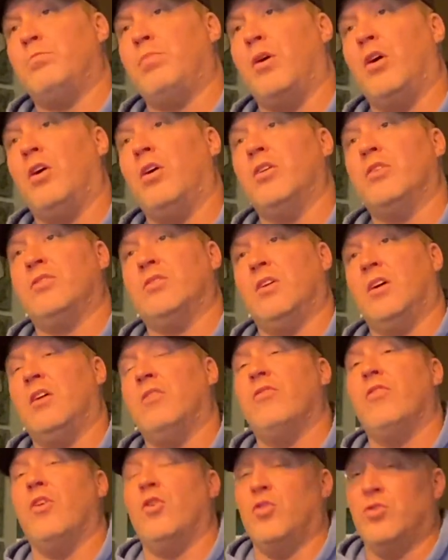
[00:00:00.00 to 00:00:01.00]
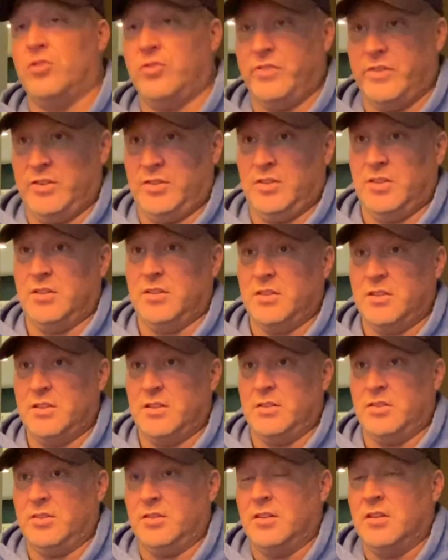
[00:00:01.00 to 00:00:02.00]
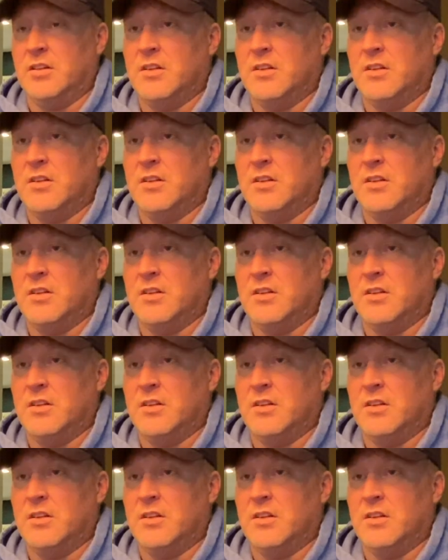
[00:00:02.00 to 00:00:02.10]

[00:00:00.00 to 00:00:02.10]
parts of those facilities